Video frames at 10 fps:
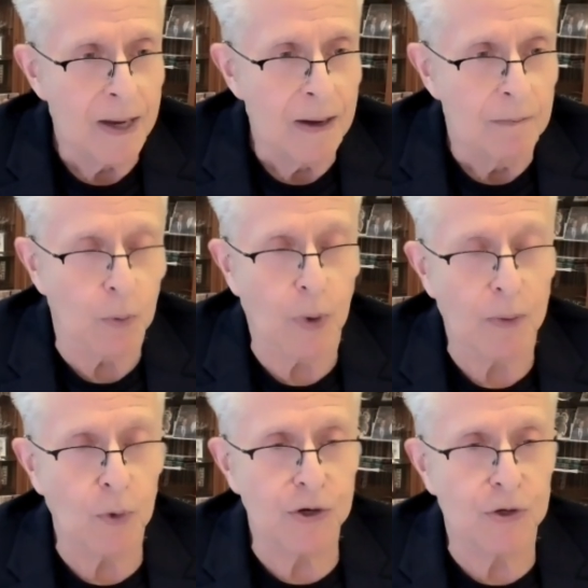But
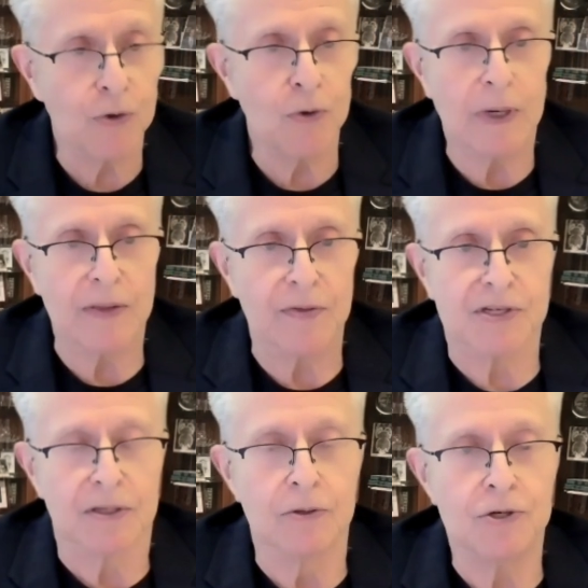when we do, the
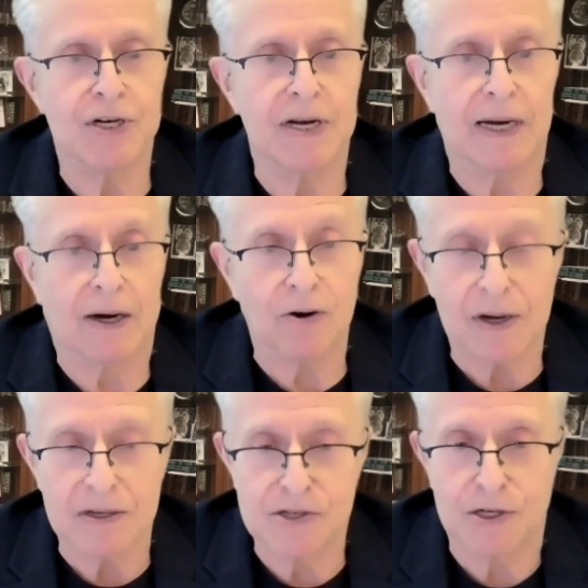solution in our
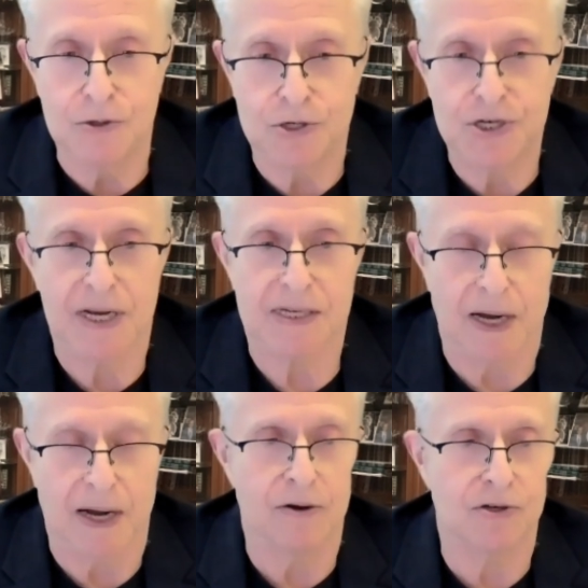Constitution, as
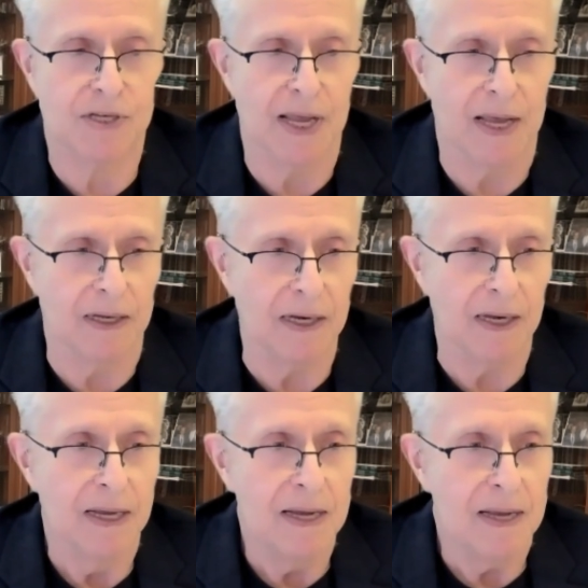I understand it,
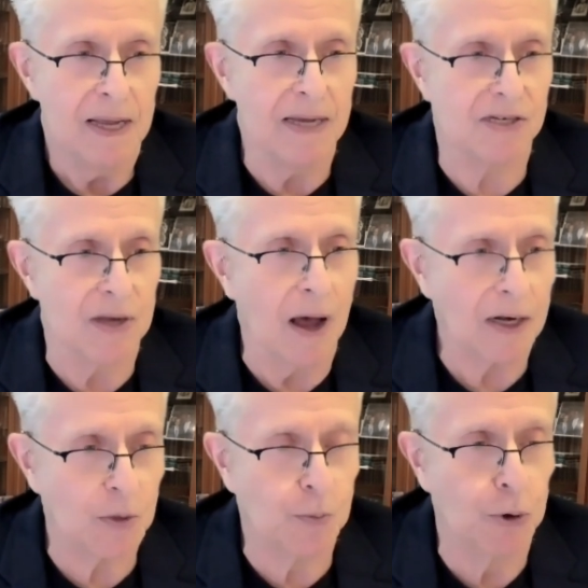is
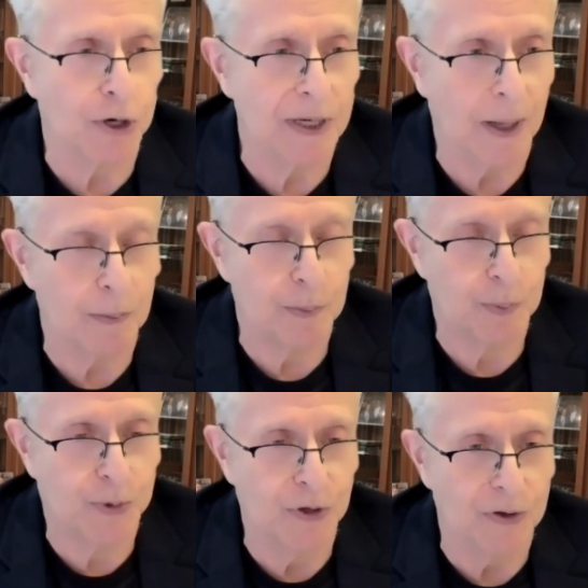not to put it up
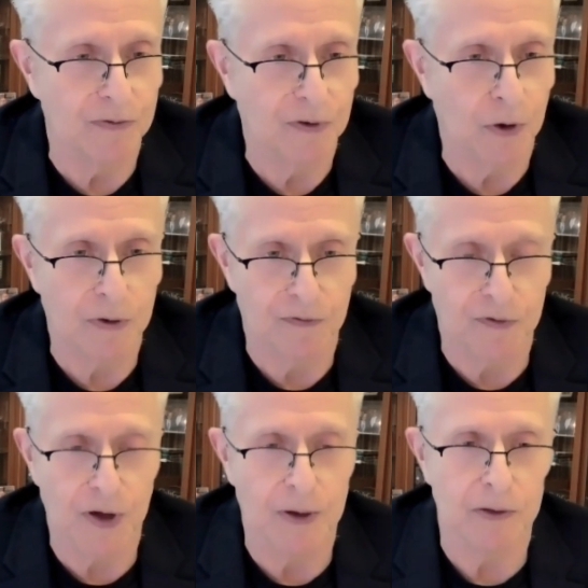to the vote of
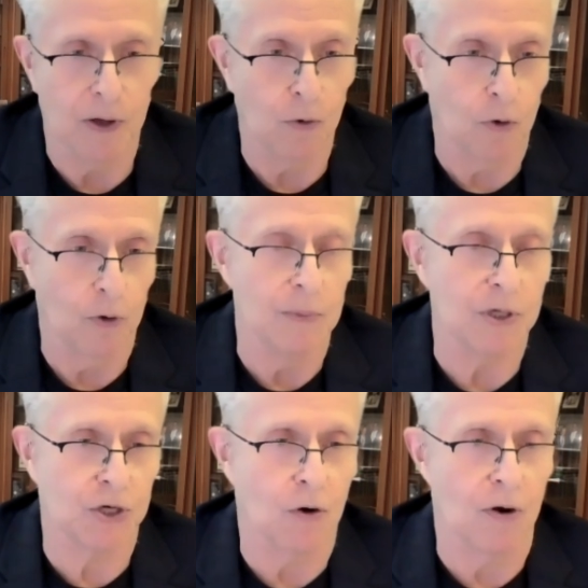the local
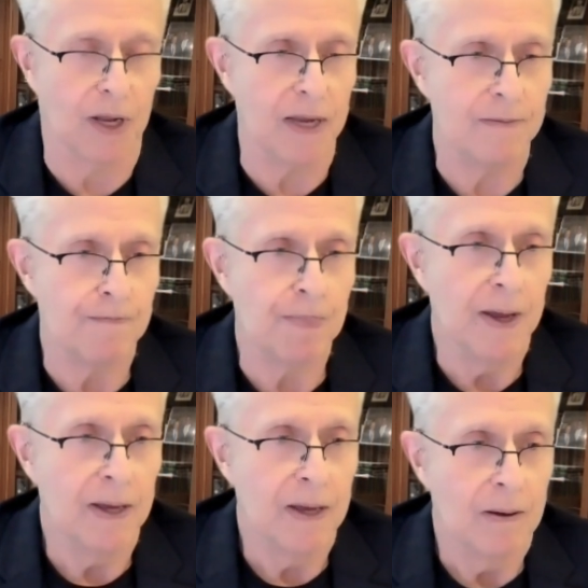majority,
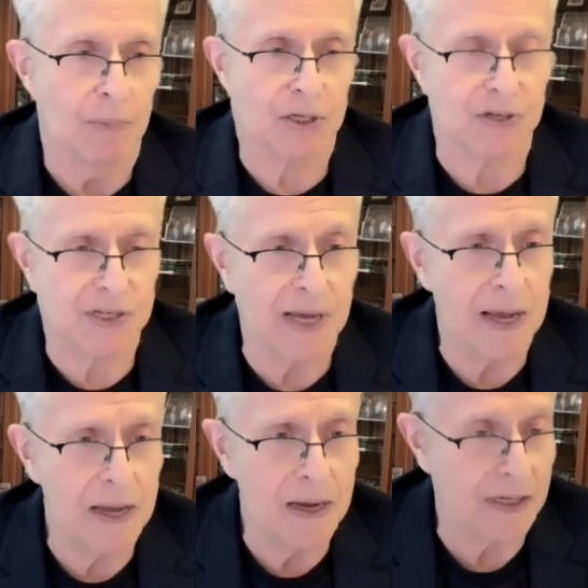but to
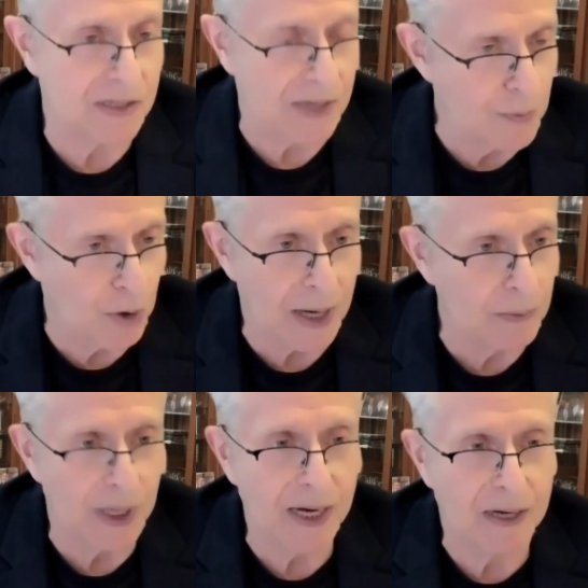say, as Abraham
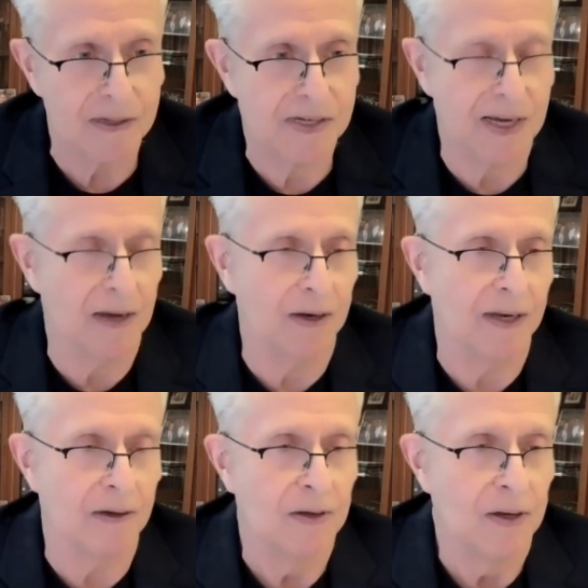Lincoln said,
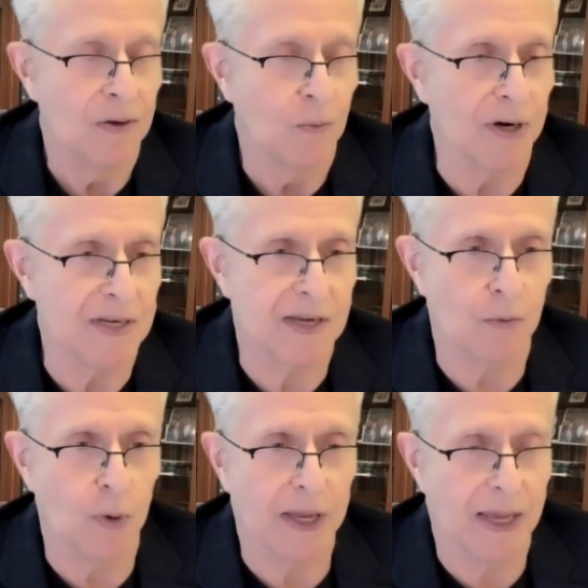when he
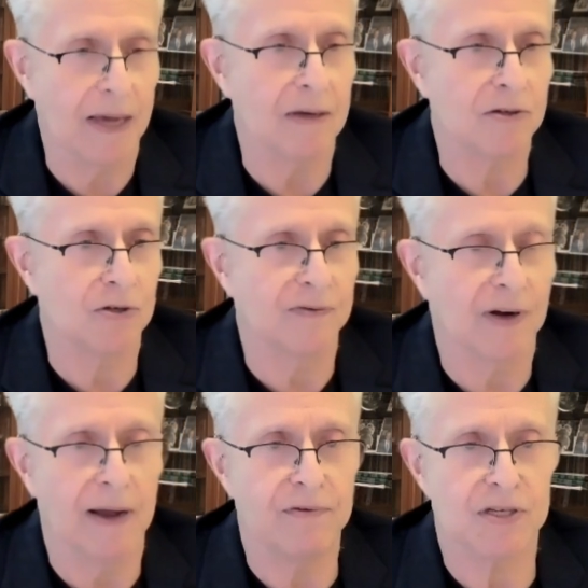said we can't
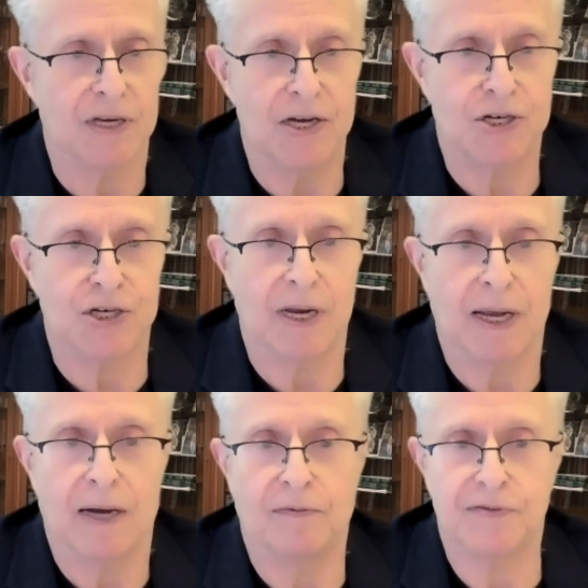survive as a nation
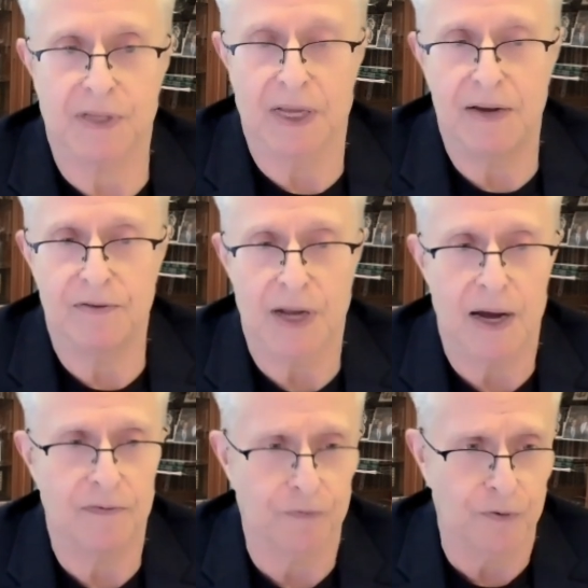half slave and
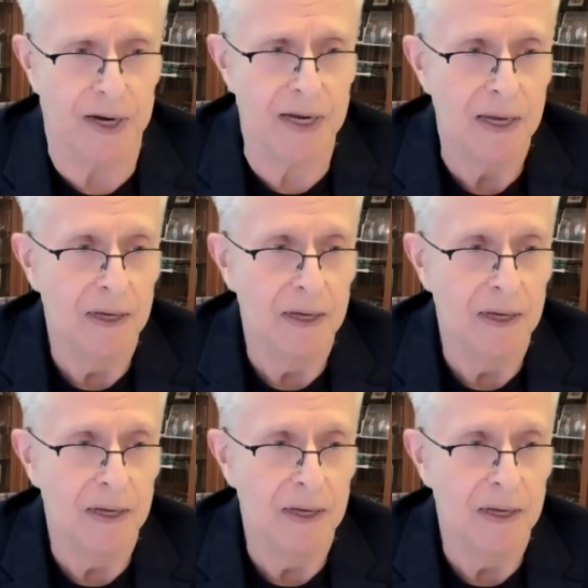half free,